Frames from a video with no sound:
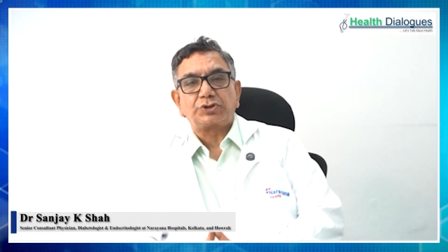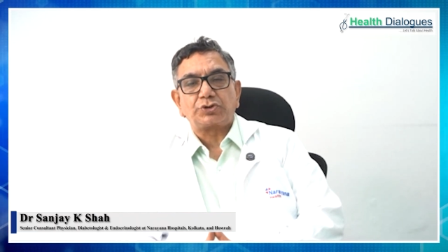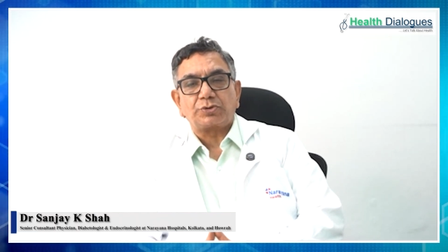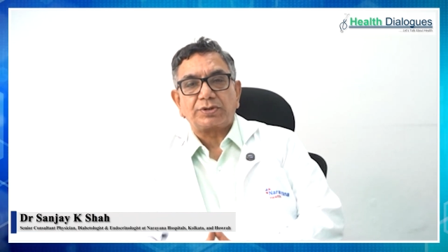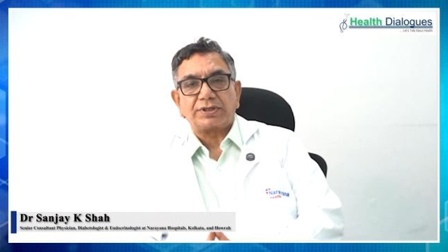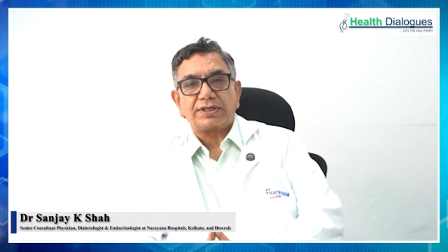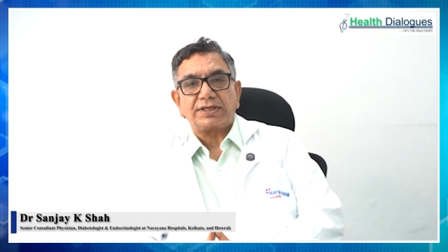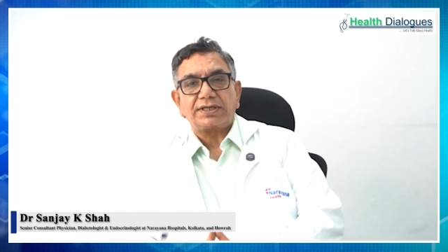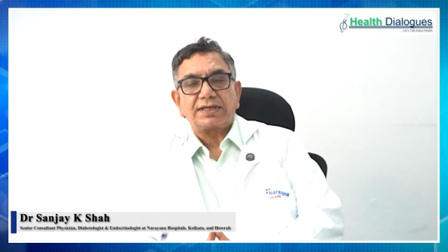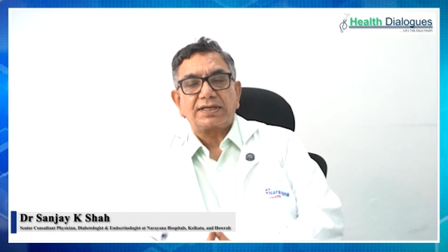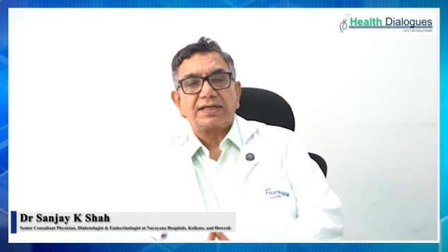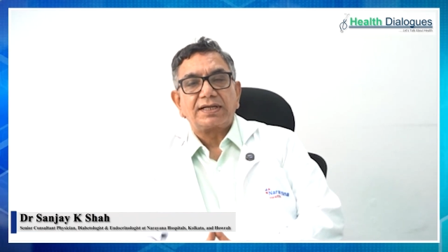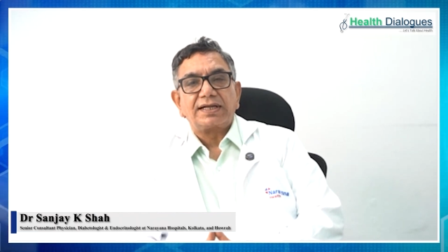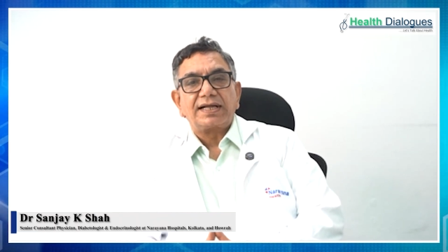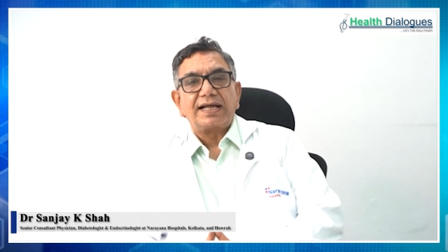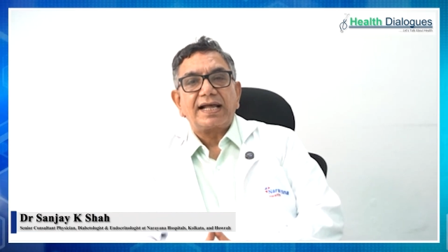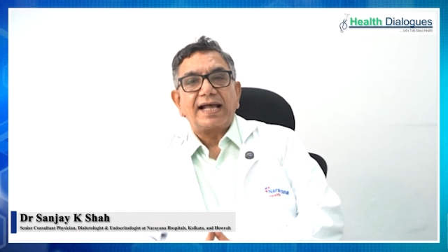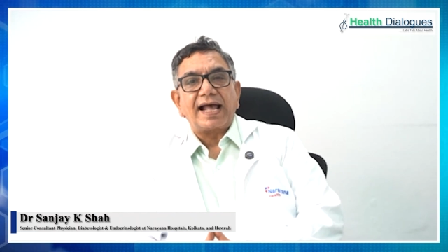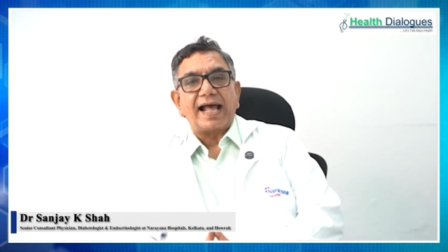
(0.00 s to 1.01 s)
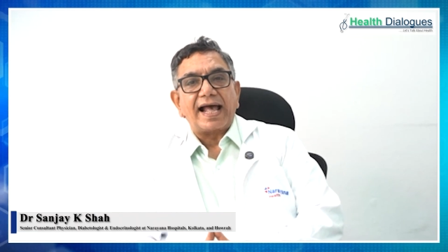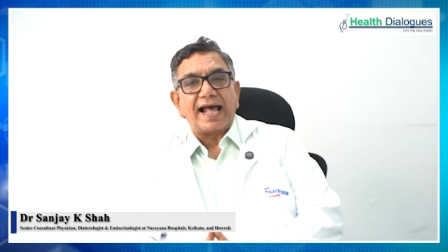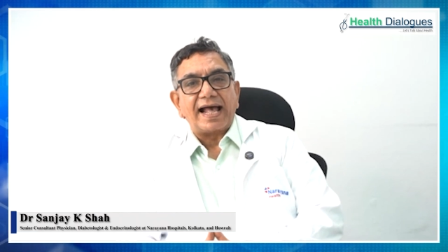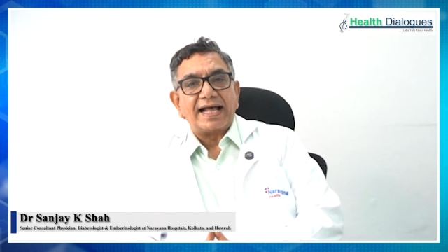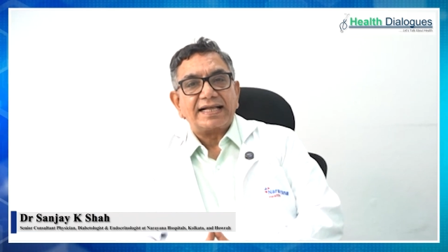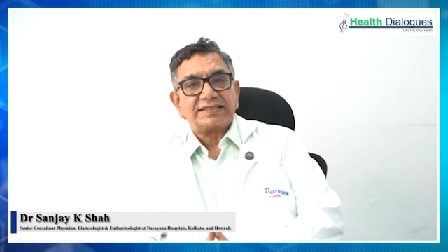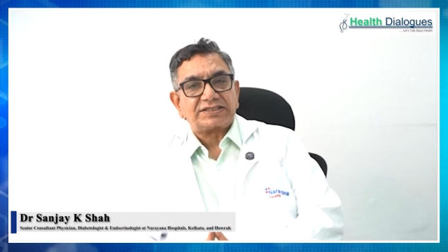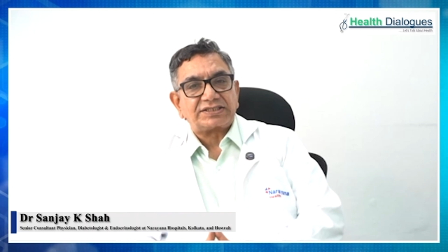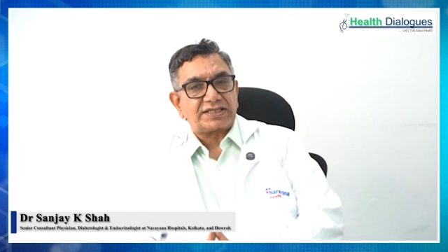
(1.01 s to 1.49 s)
sugar
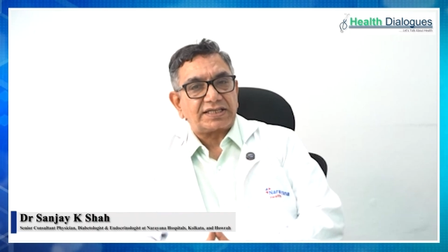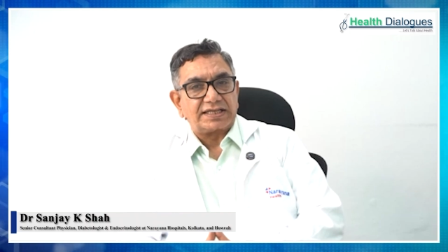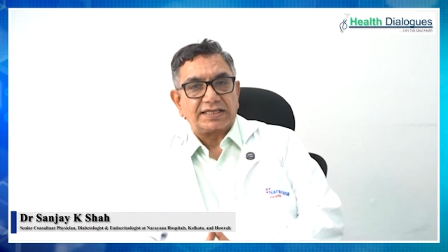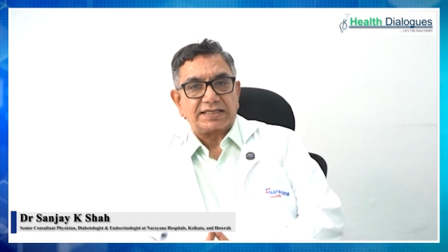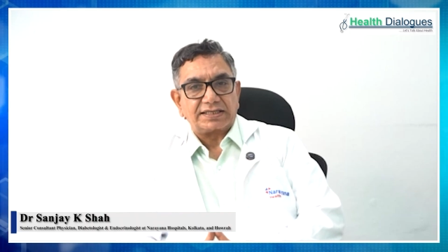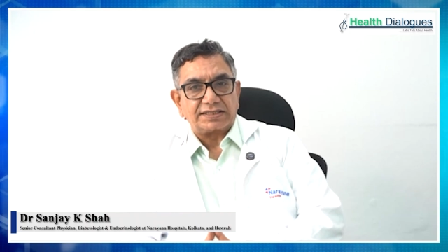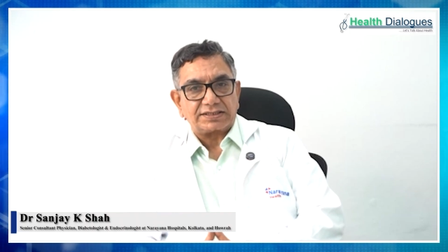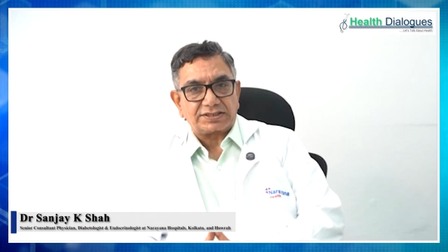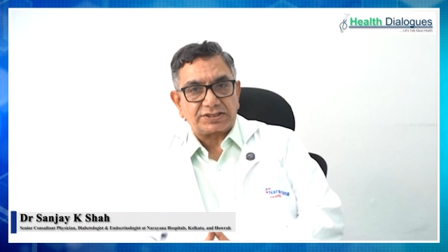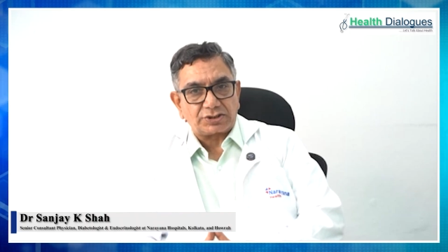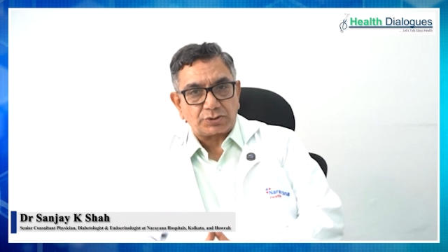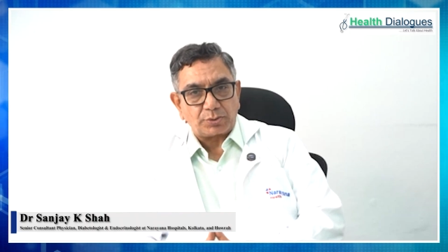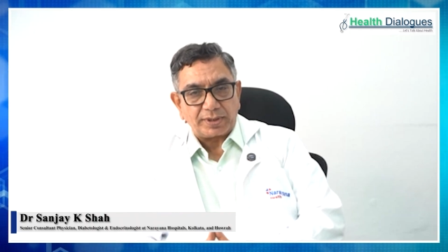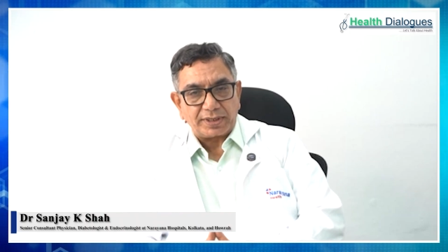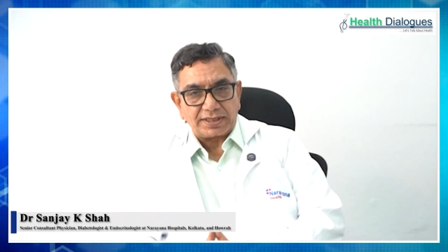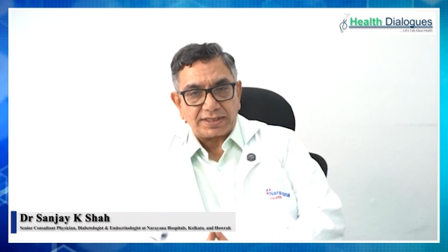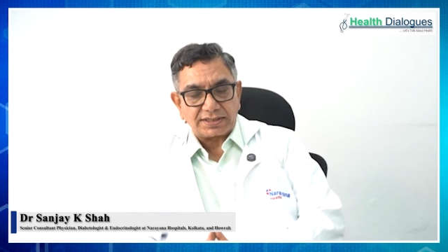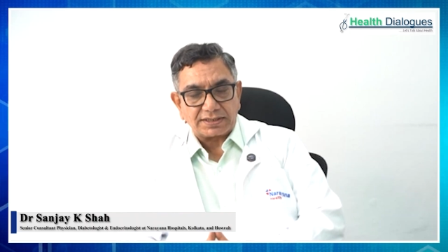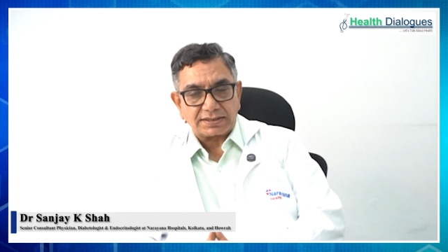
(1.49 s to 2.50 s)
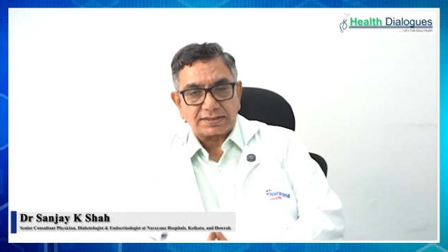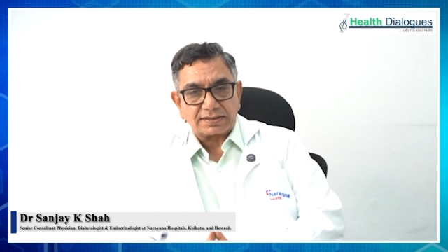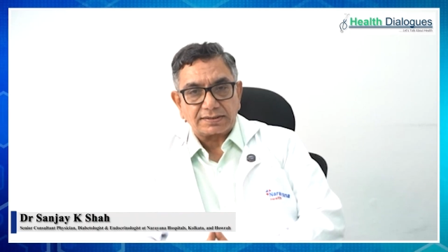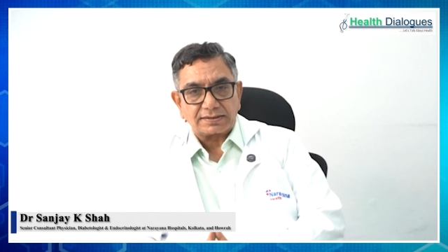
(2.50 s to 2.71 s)
as sweet.